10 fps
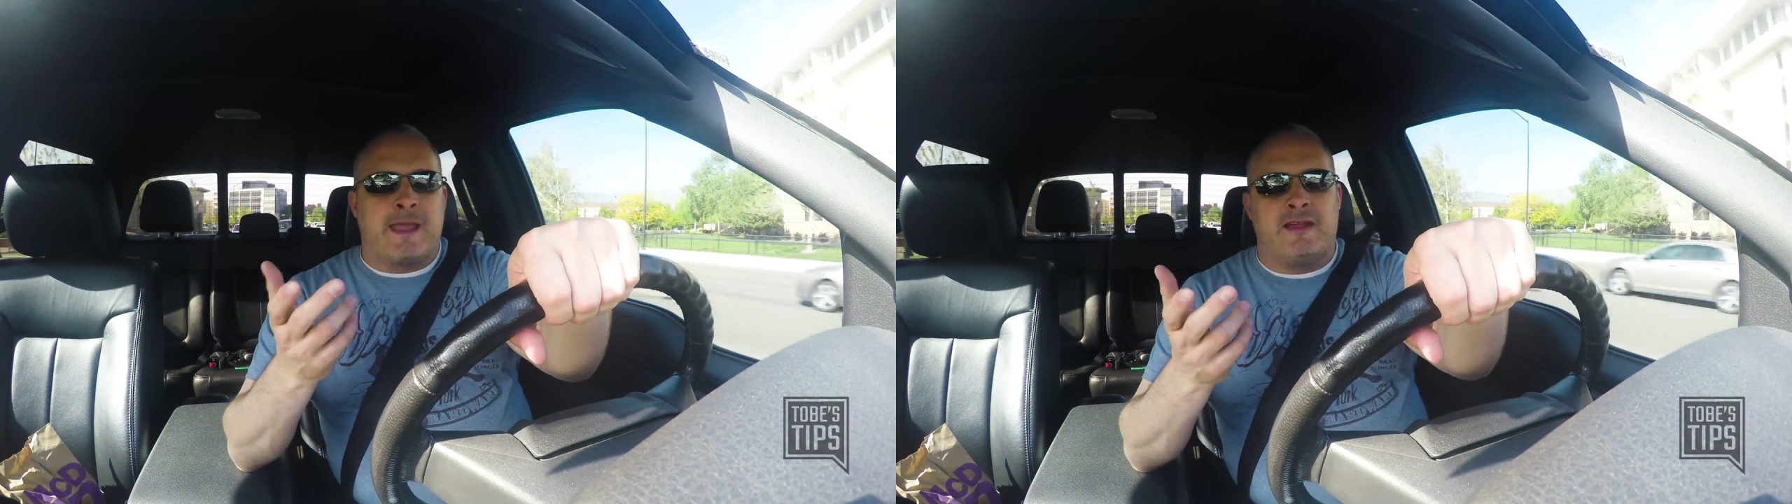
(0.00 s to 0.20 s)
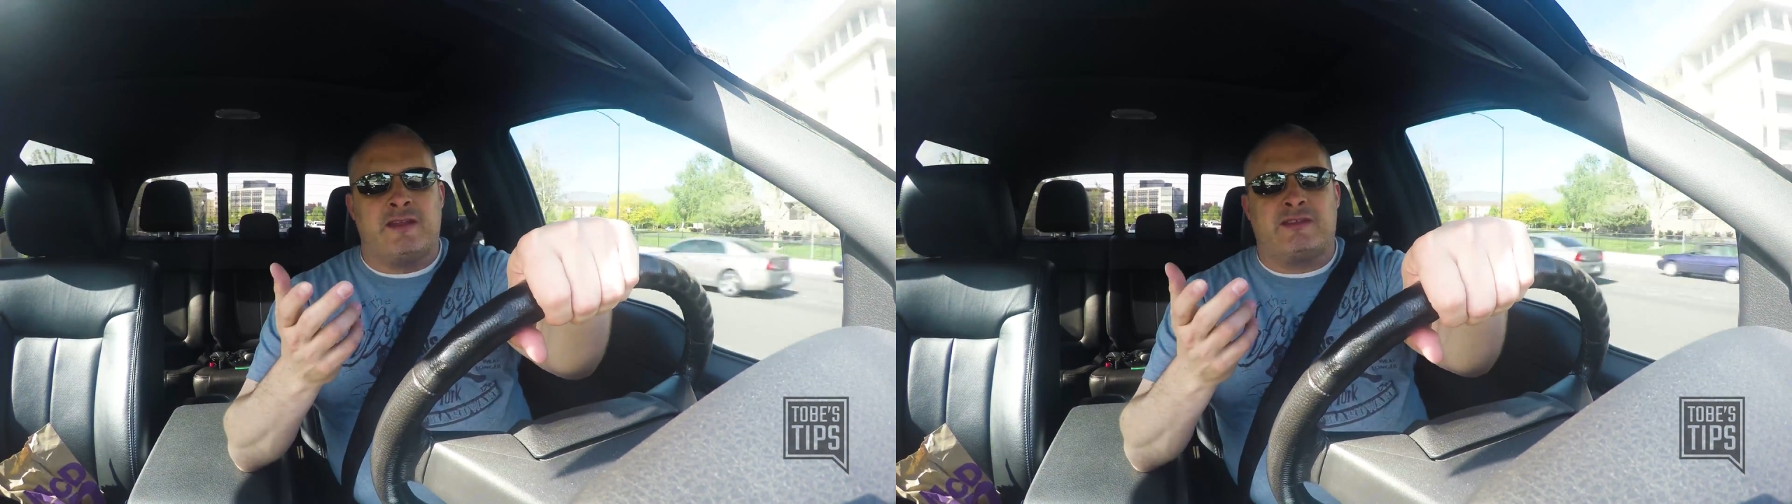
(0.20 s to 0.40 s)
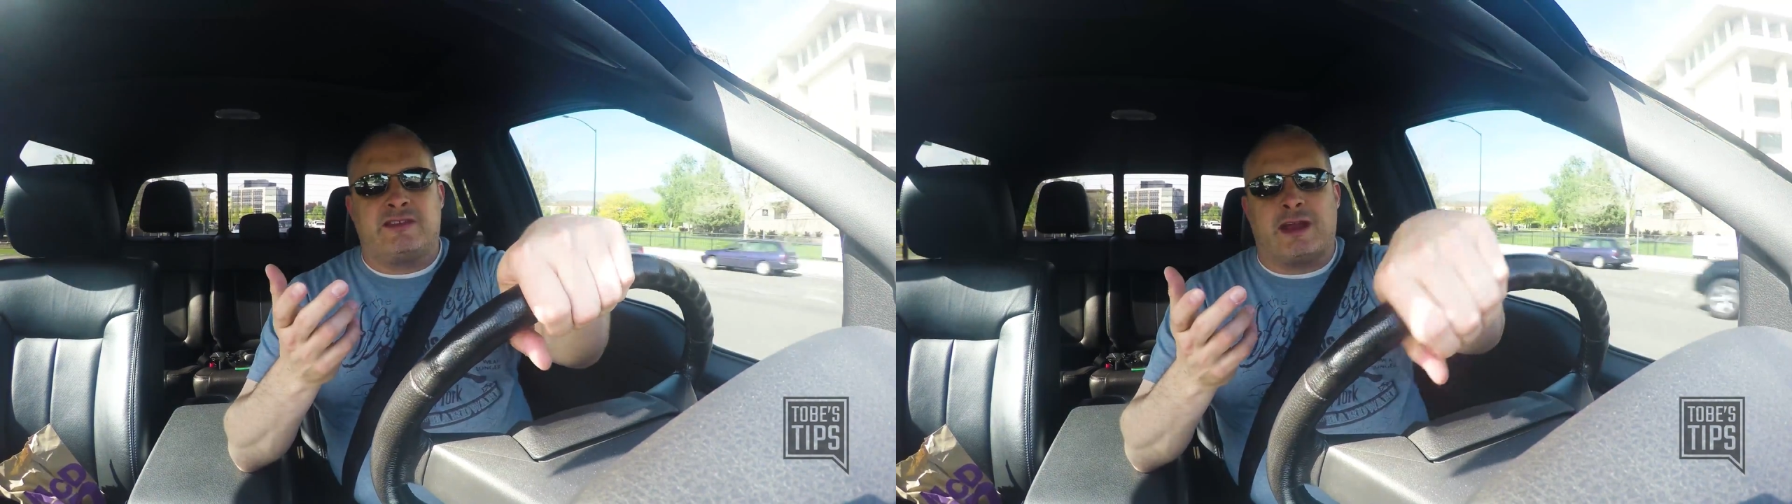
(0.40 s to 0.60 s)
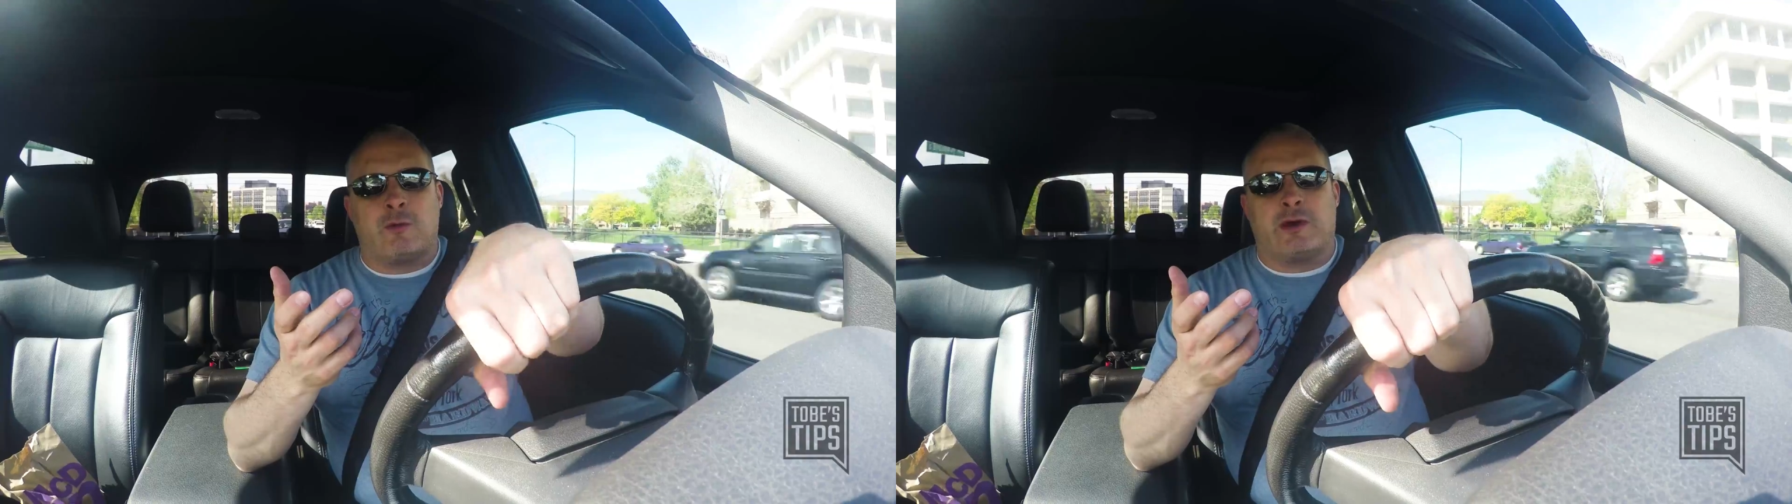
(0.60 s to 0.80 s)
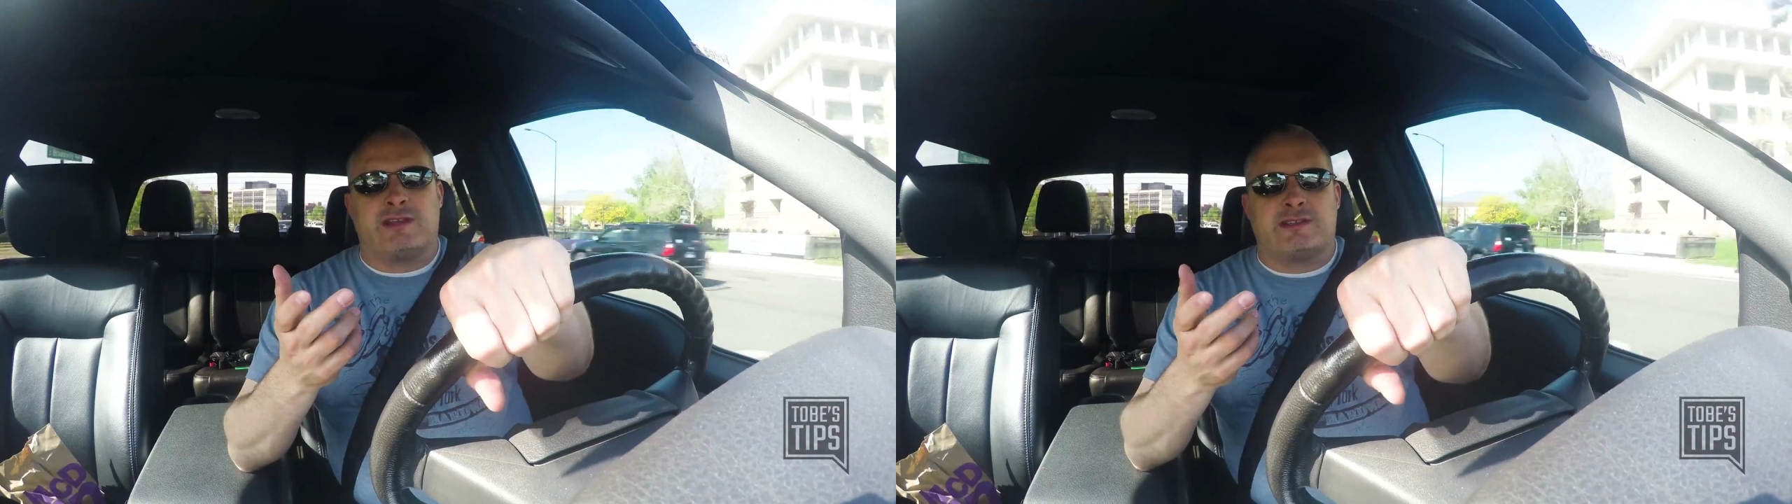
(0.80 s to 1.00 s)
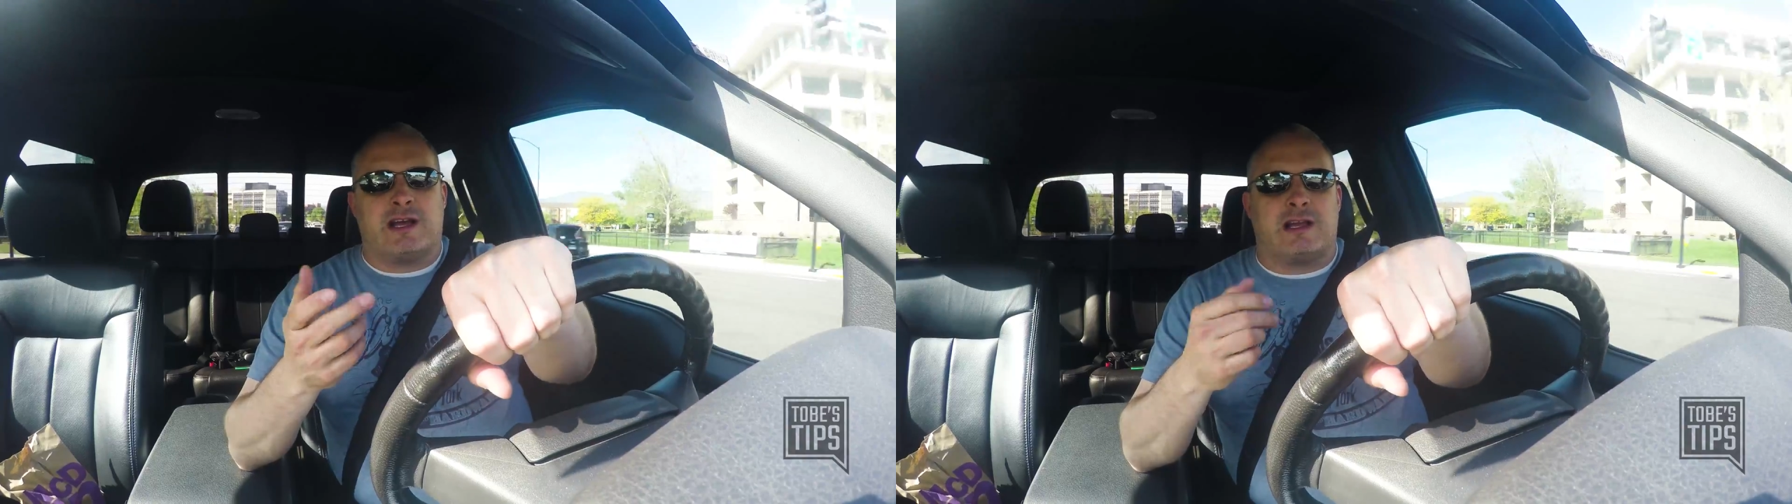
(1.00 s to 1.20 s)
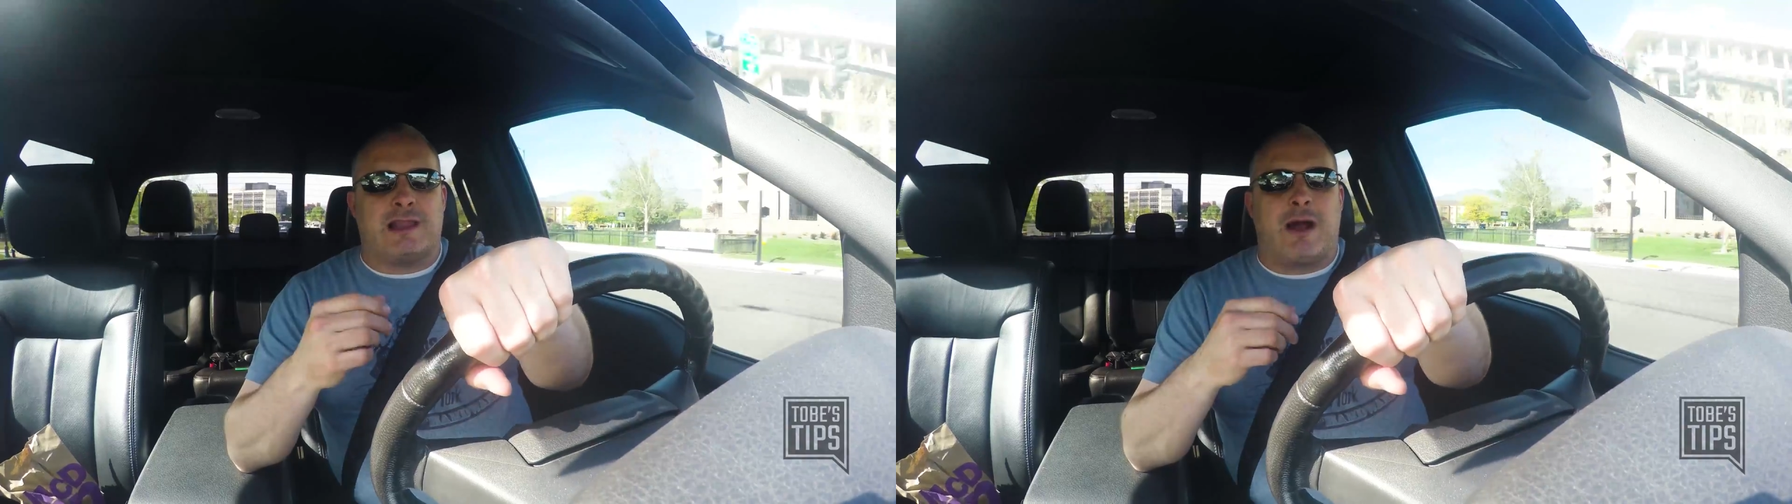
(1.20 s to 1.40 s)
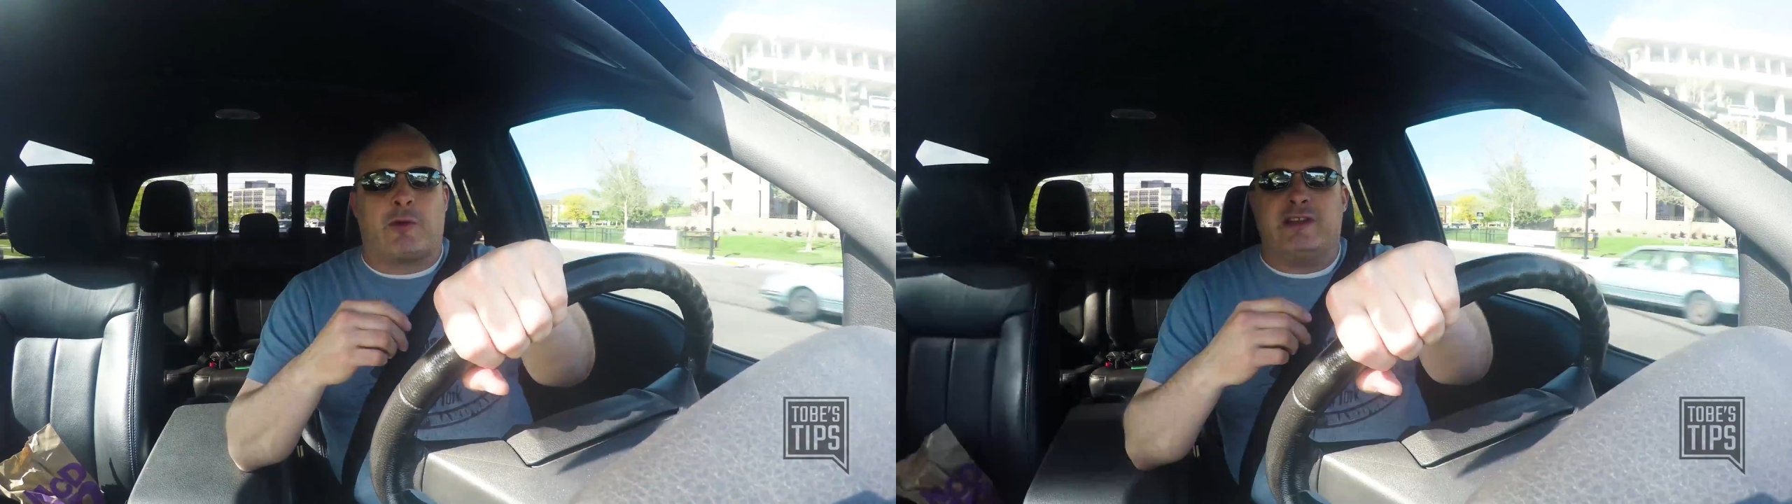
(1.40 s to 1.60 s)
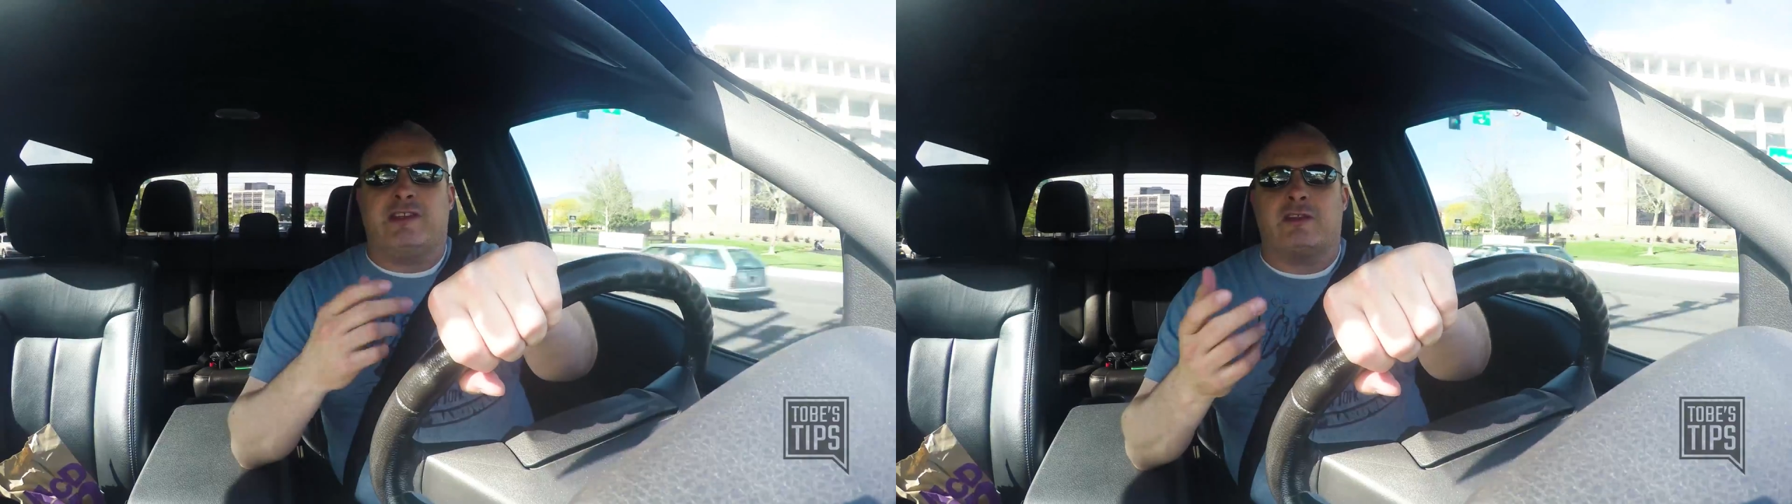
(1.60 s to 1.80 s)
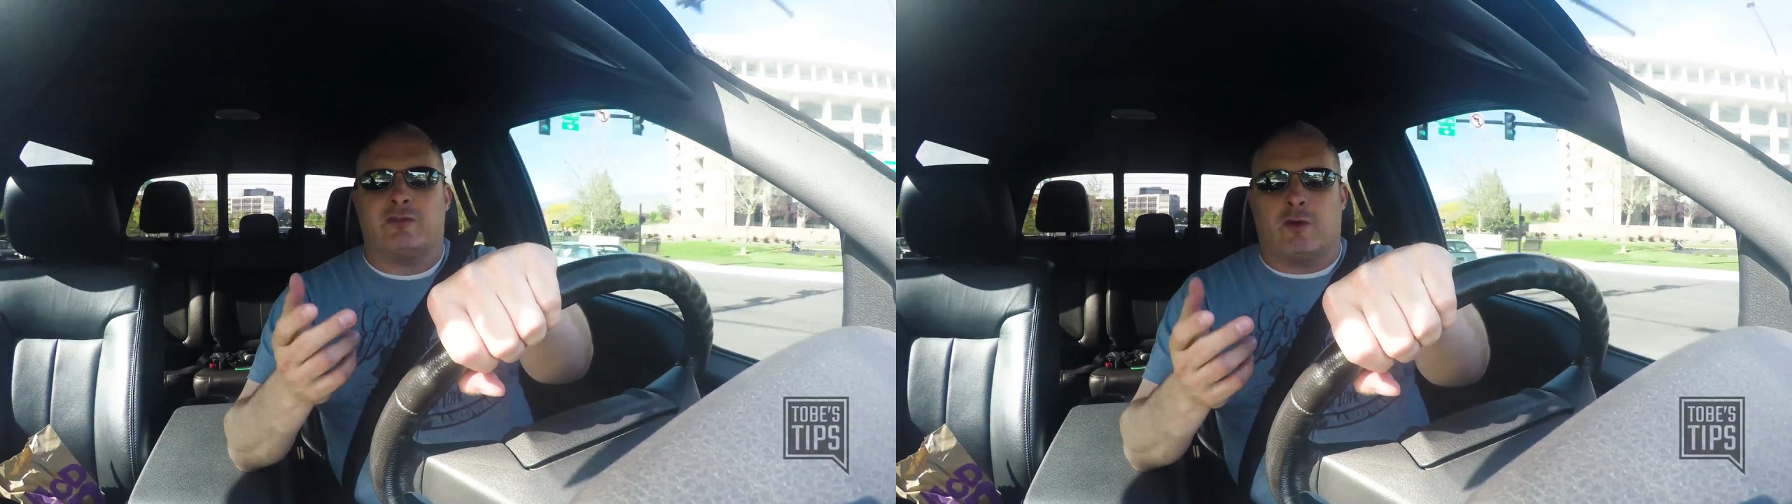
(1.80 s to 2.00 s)
And then the second one is Lowry
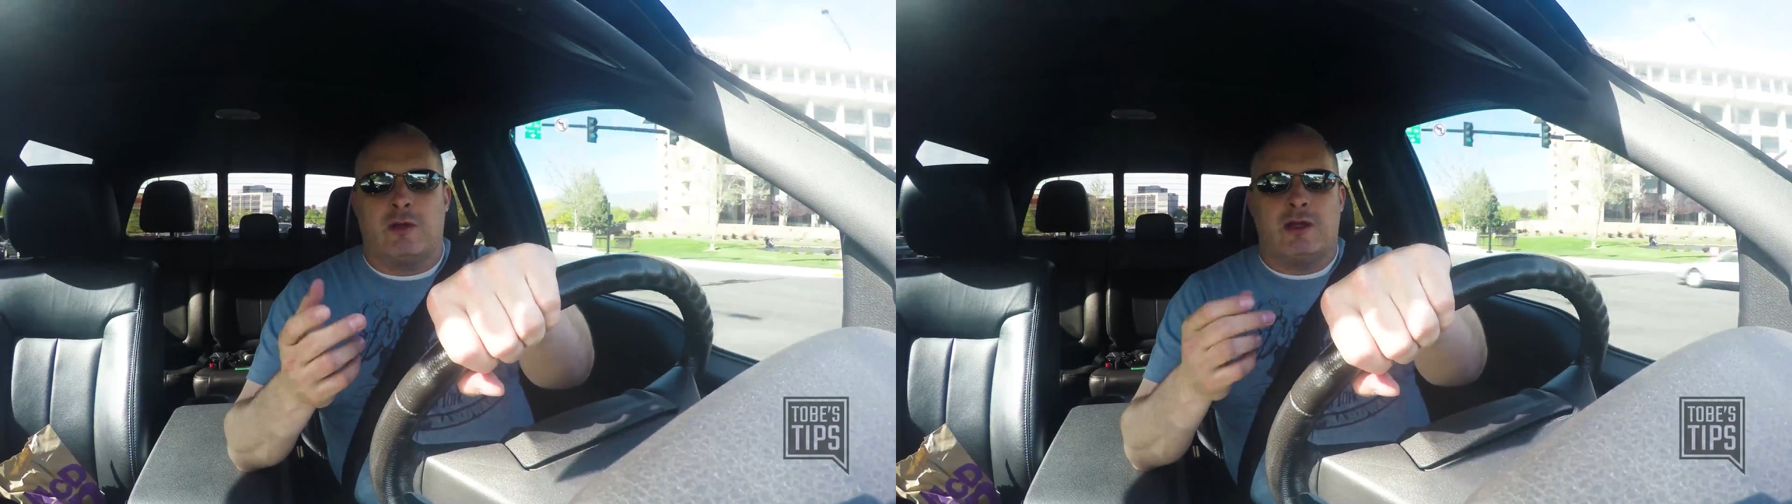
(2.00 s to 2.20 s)
Dental.